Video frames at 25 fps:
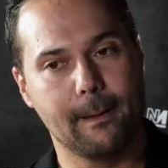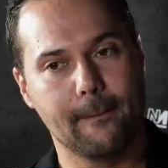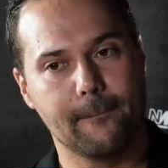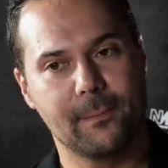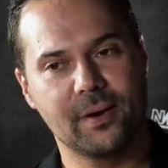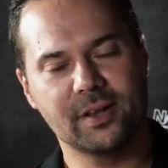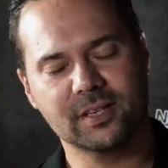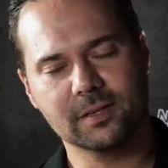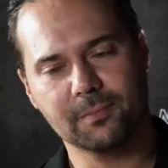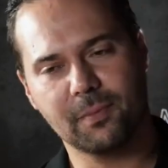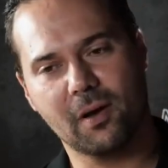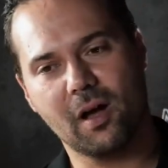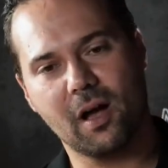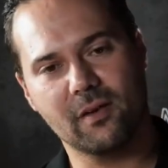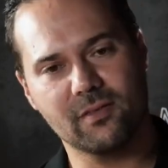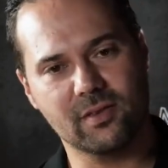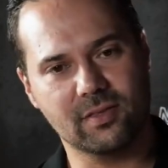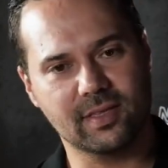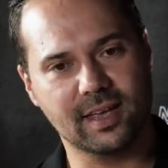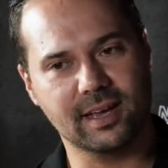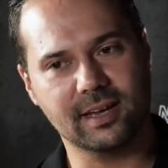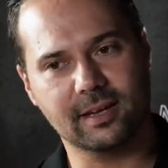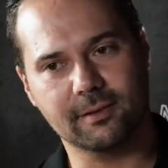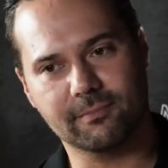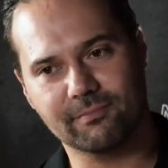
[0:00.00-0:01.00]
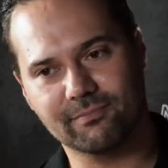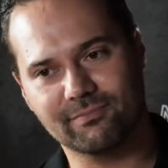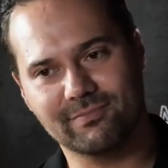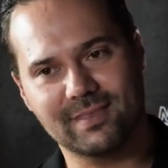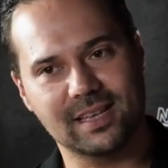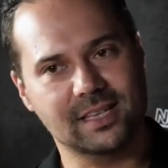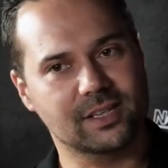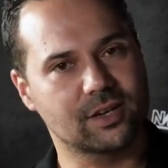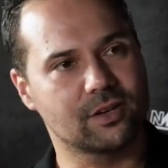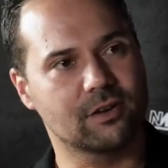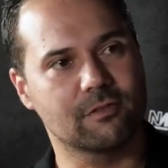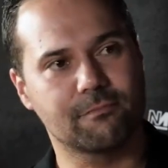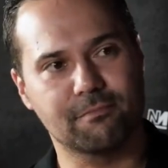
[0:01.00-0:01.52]
but as a part of you think
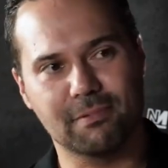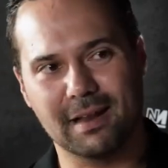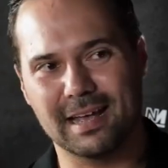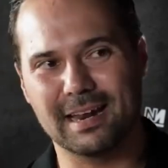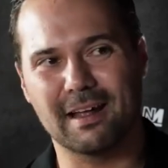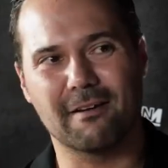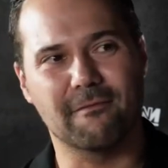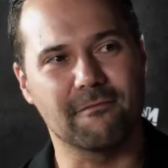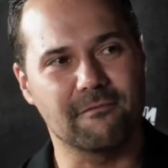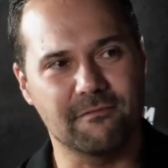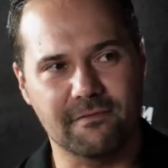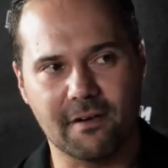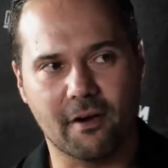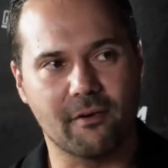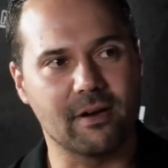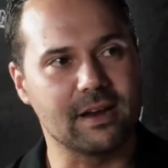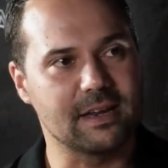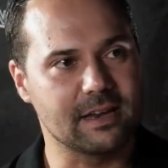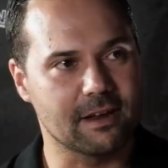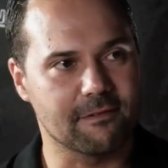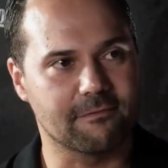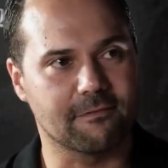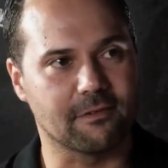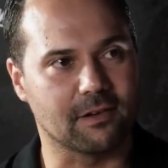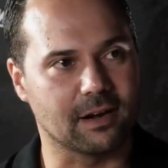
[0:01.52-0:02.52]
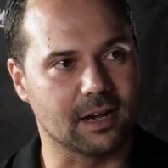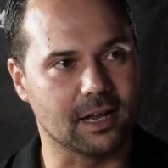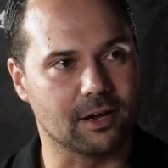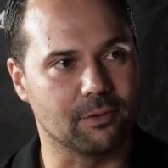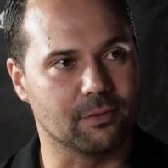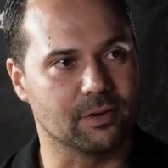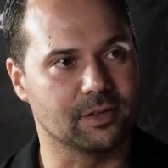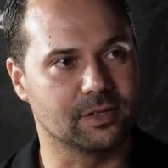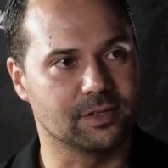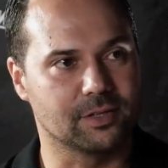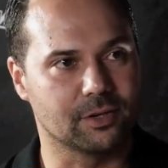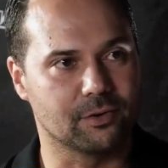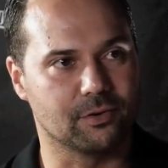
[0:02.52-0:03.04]
this could have played out very differently
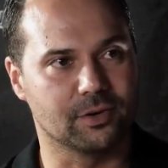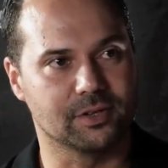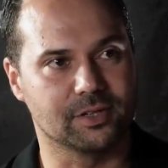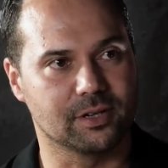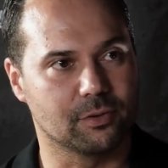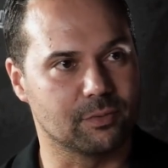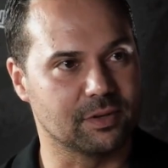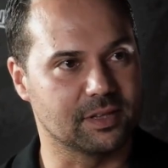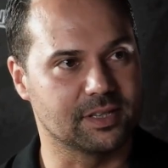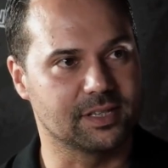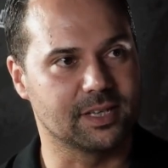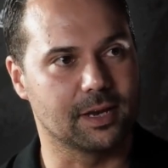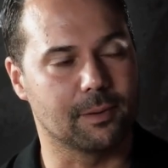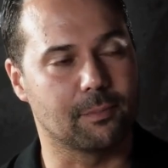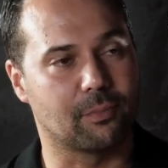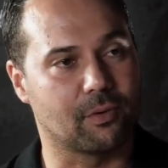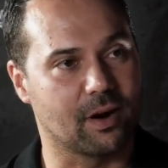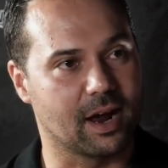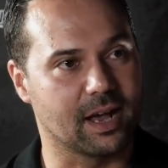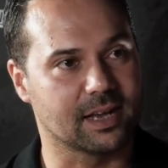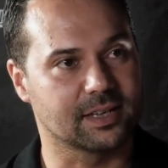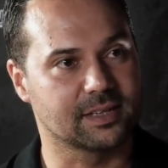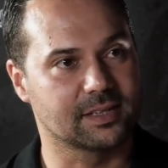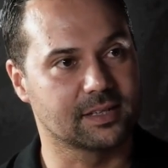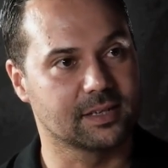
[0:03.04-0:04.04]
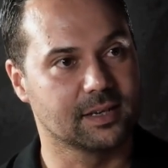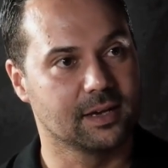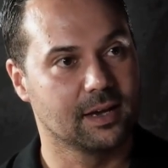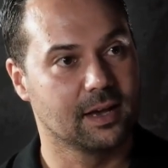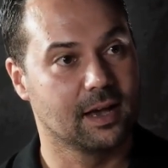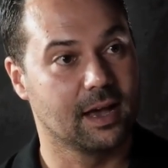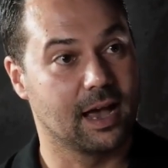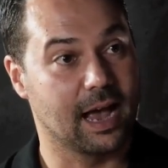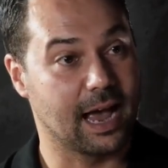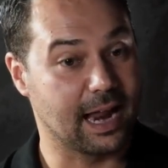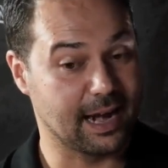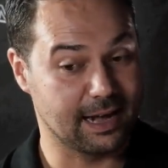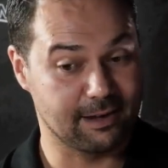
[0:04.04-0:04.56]
with Syriza, with Tsipras,
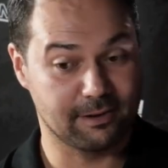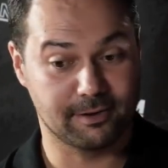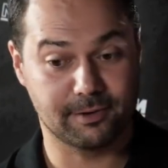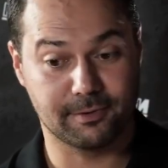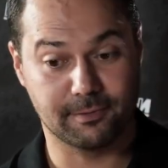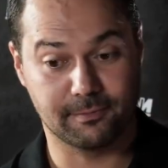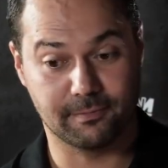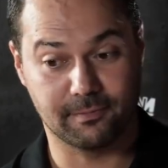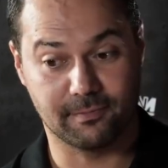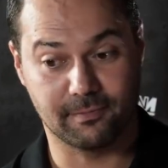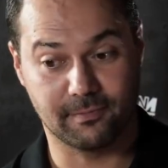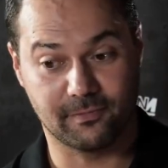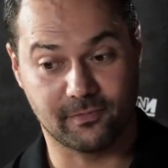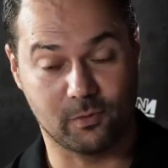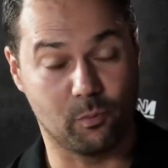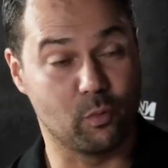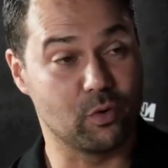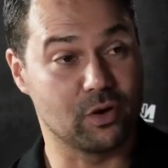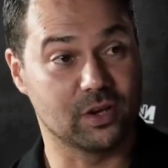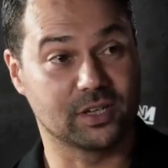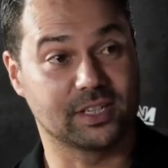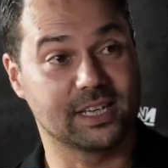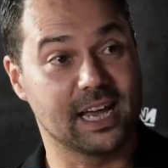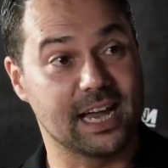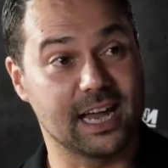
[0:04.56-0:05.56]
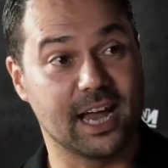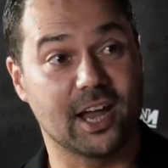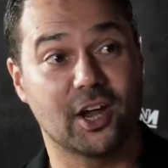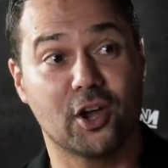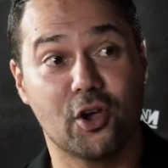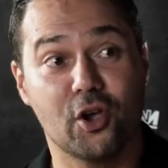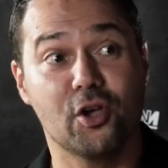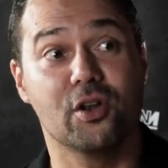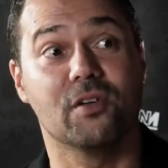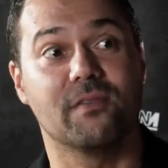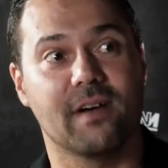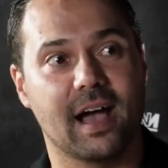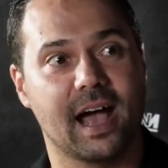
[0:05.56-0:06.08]
and from what you're saying, it
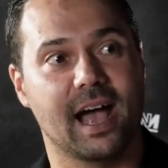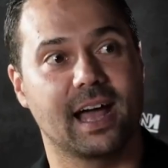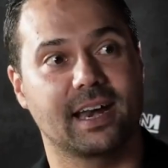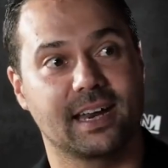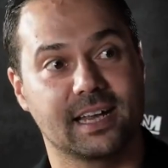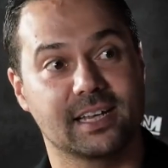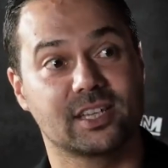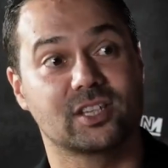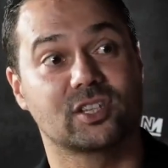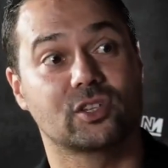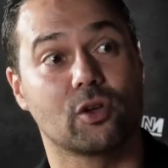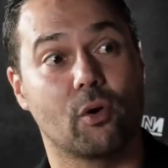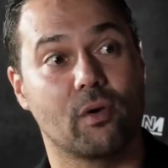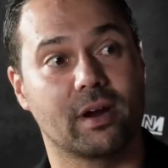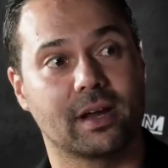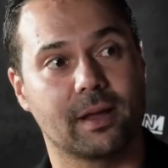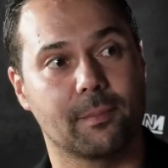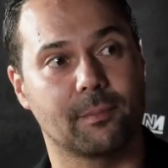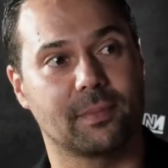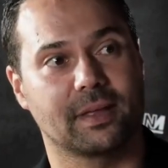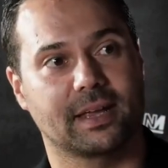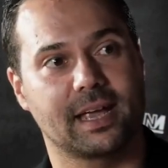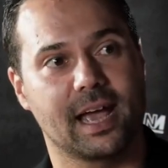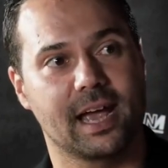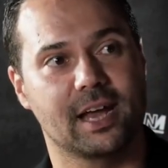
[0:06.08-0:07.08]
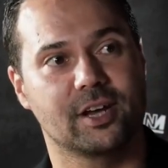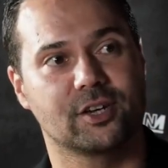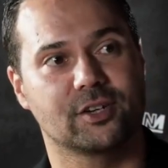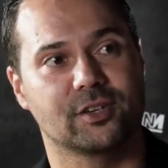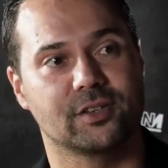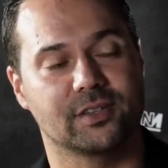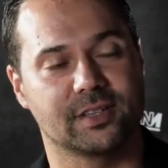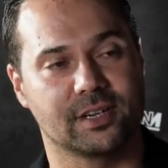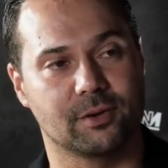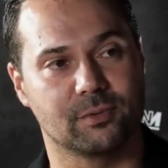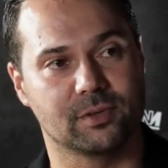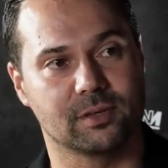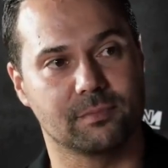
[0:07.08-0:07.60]
could have had historic
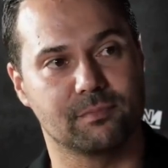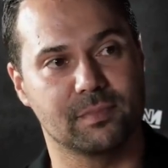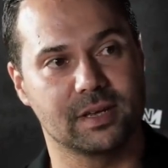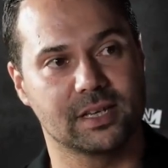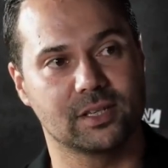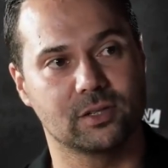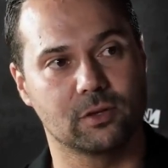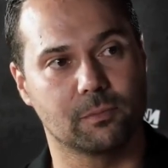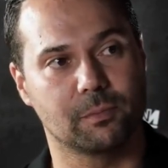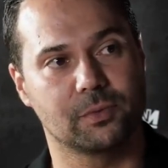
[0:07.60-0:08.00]
implications and it was a missed